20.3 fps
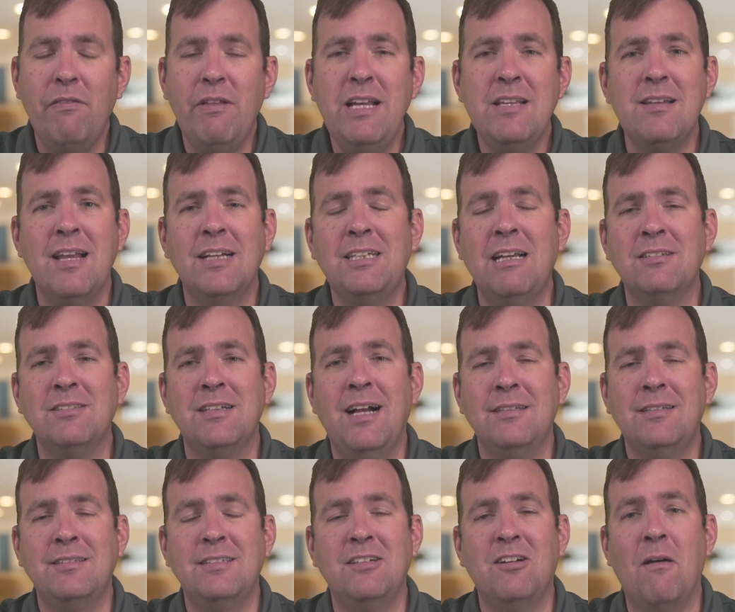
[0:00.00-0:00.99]
These lecture
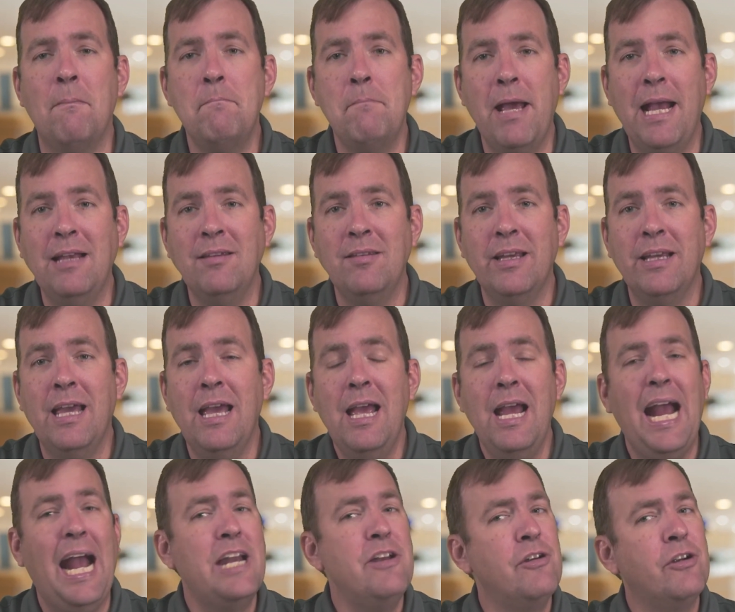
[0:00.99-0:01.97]
exercises are amazing
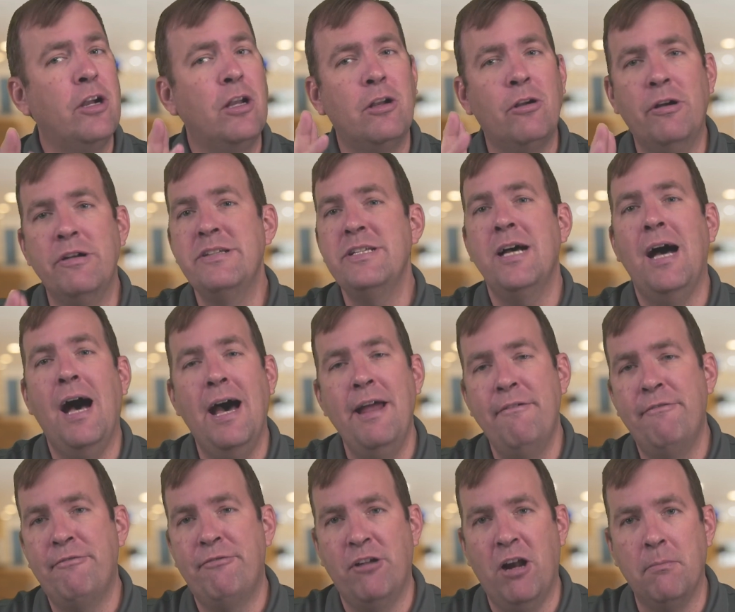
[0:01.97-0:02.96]
and you're going to learn a
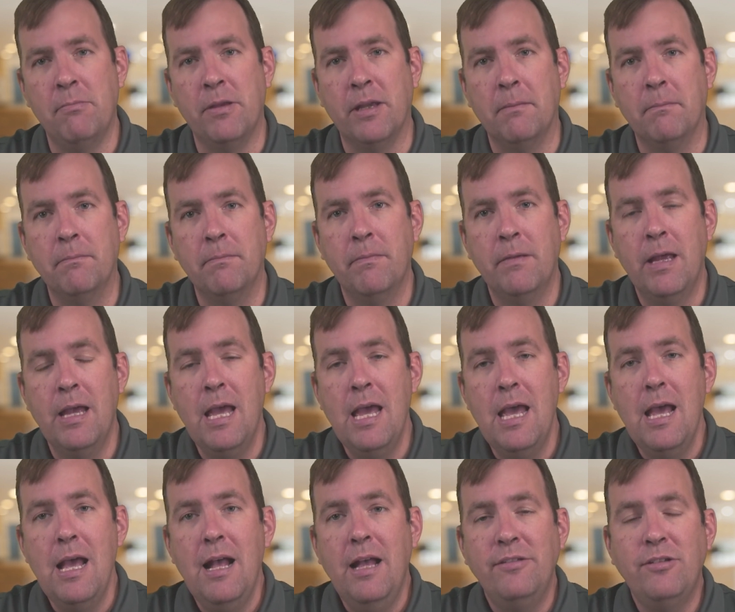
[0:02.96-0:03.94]
ton from them.
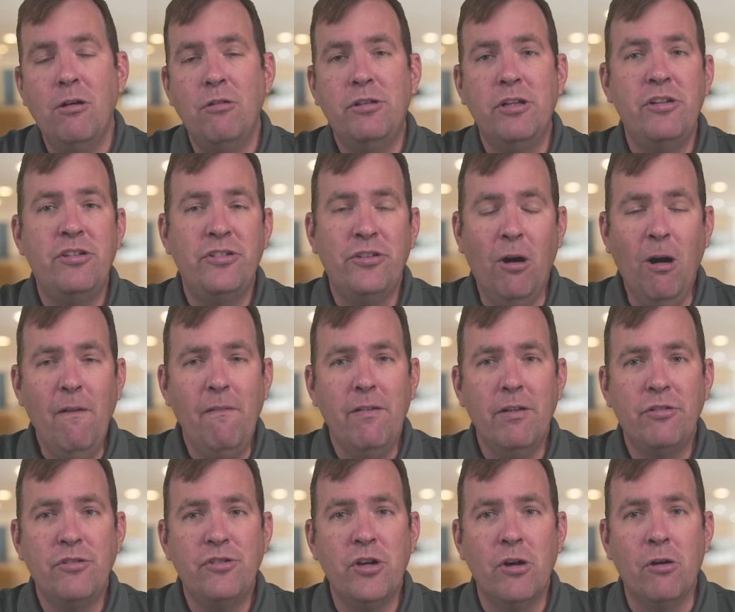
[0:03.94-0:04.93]
So to
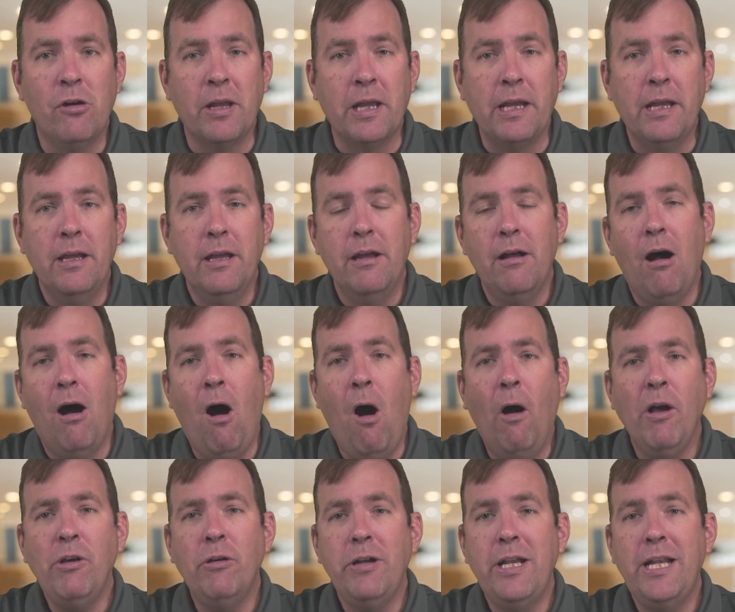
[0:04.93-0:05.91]
start this journey,
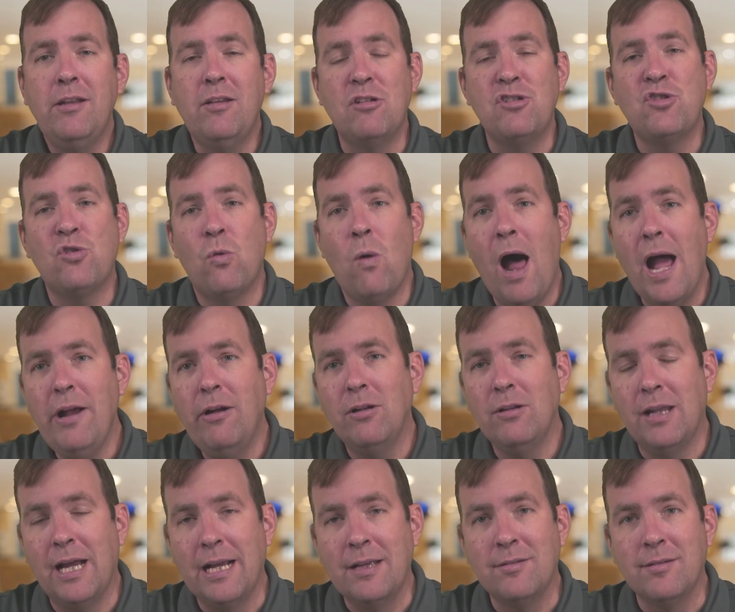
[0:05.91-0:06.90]
all you'll need is a
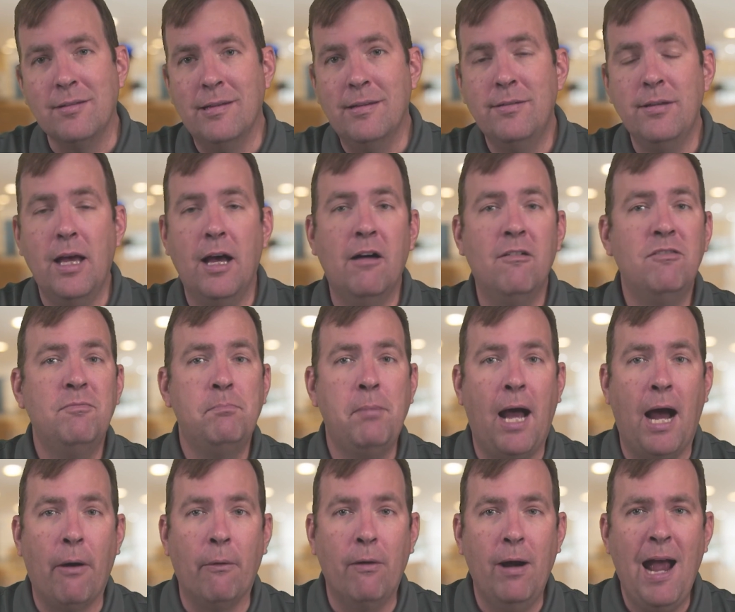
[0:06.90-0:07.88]
trial license
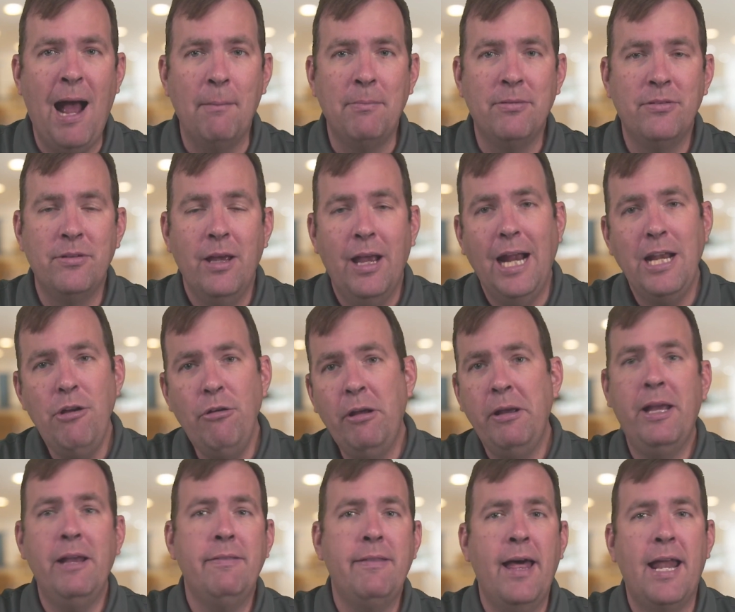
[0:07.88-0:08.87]
of Power Apps, and
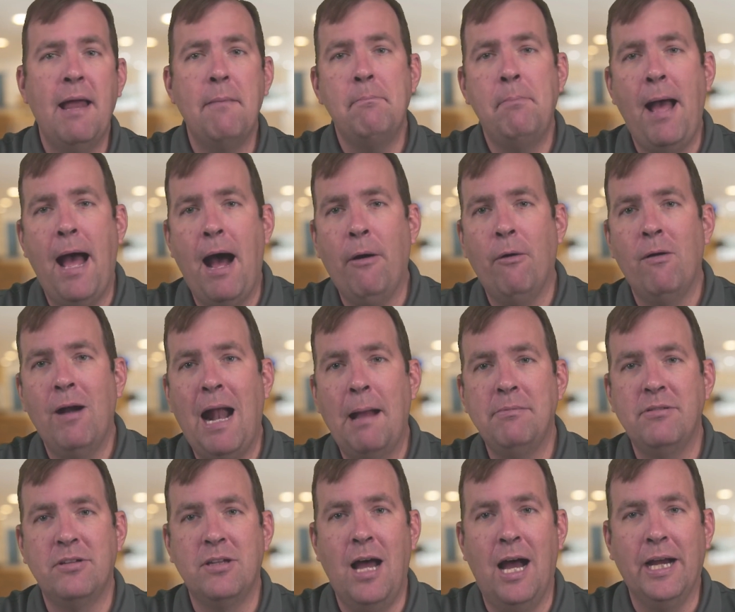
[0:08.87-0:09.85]
you can get that at
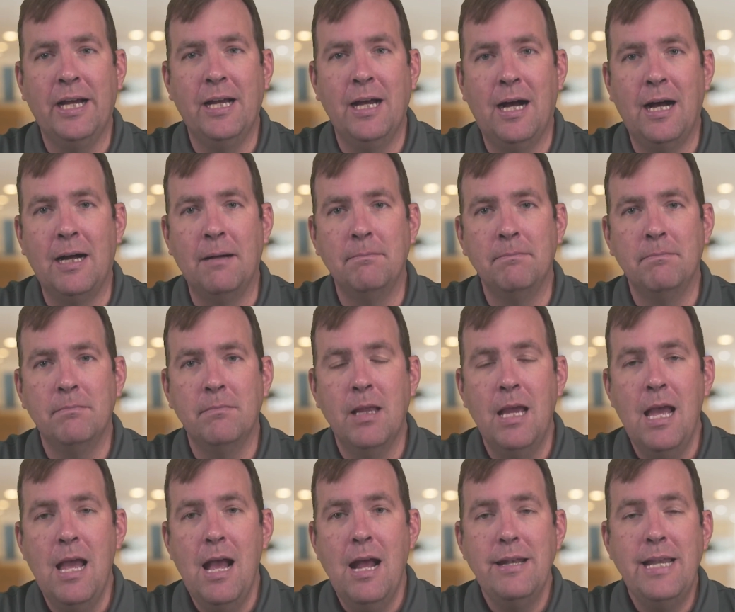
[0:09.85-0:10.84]
powerapps.com.
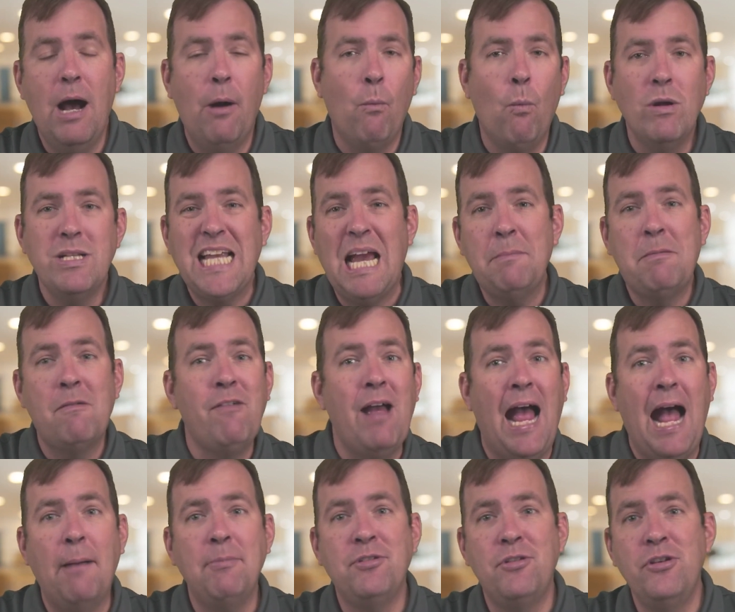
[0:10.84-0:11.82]
Now, what type of
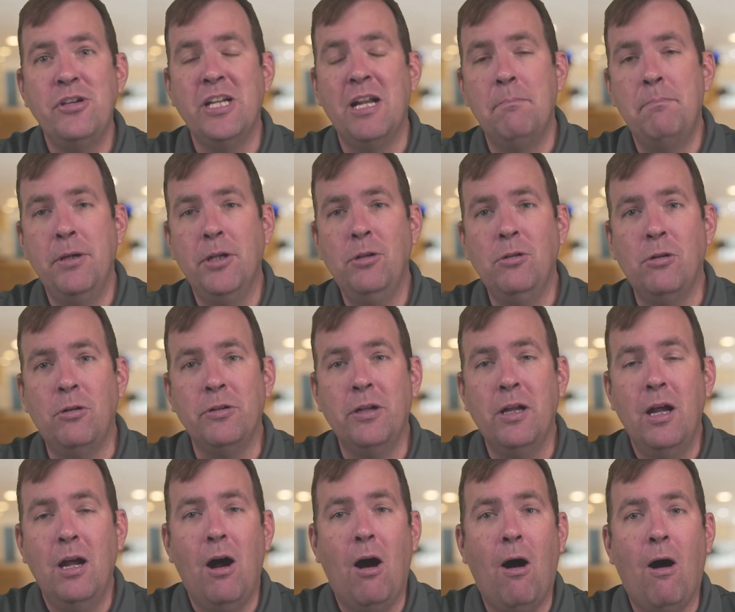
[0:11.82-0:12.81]
apps are you going to
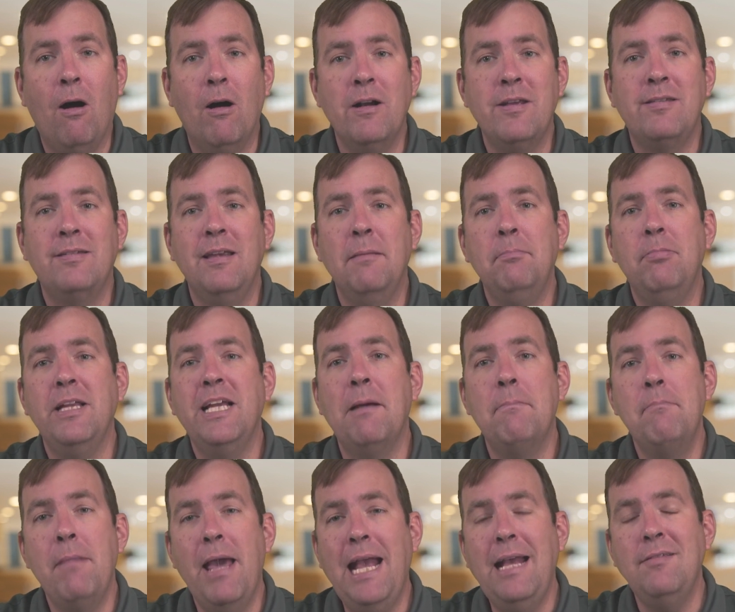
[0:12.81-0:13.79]
build are
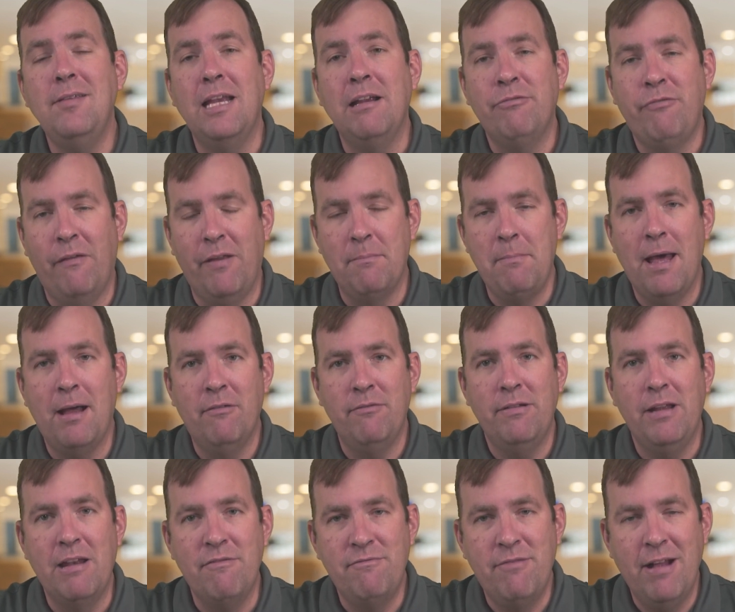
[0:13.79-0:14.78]
simply amazing for the
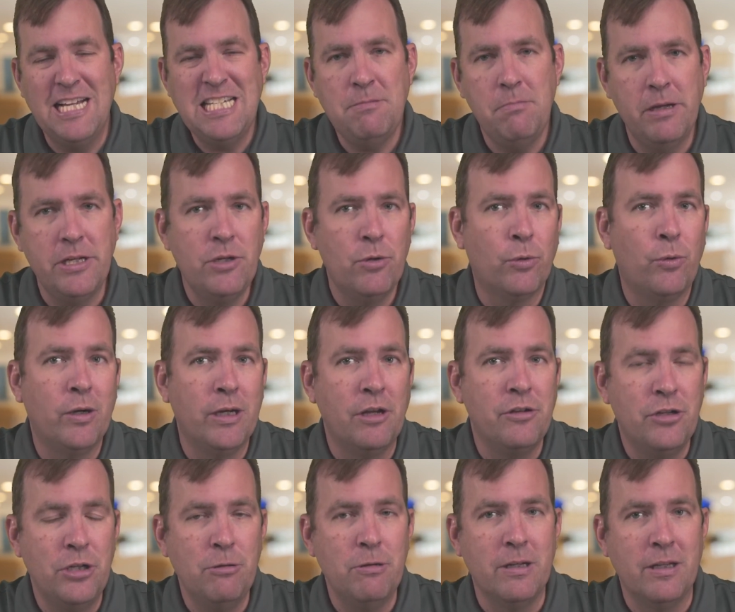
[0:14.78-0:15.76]
amount of investment you're
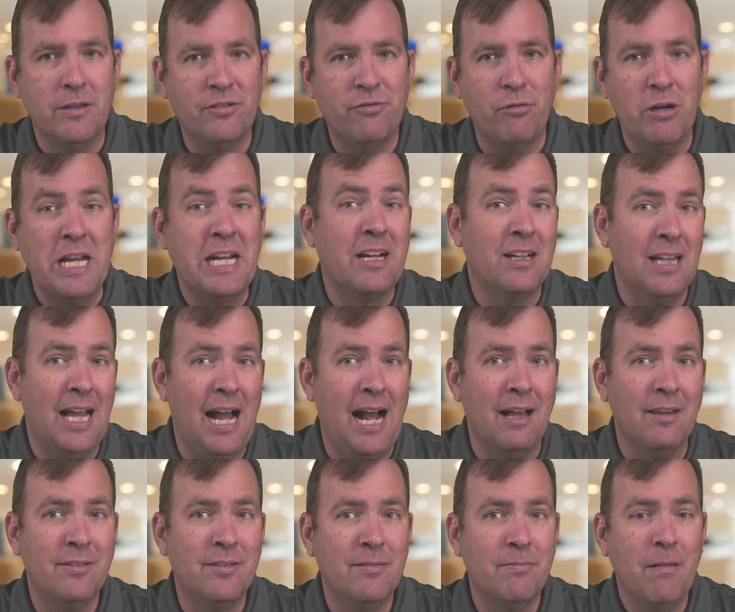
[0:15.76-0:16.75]
going to do in this free
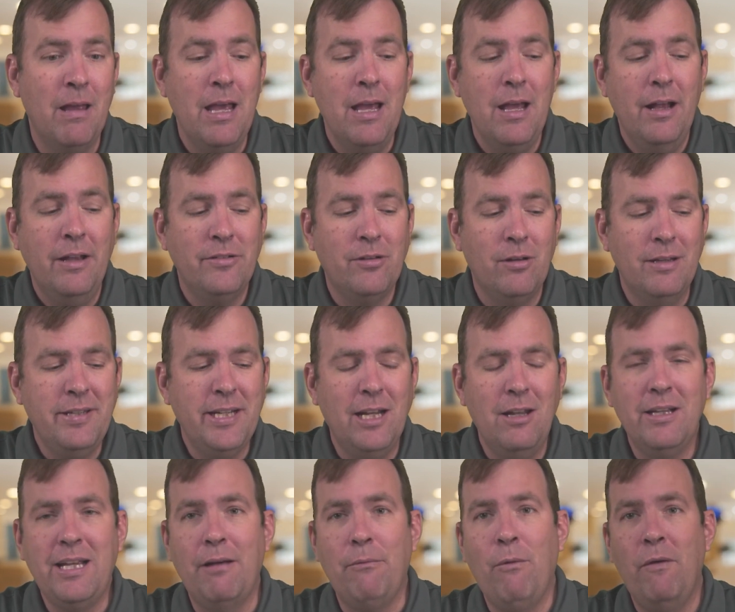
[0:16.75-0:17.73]
class. So let's
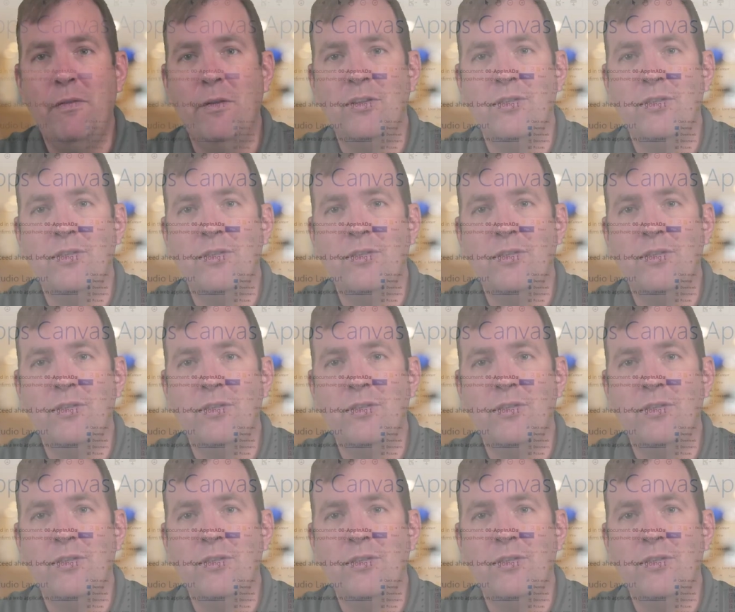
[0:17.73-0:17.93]
take a look at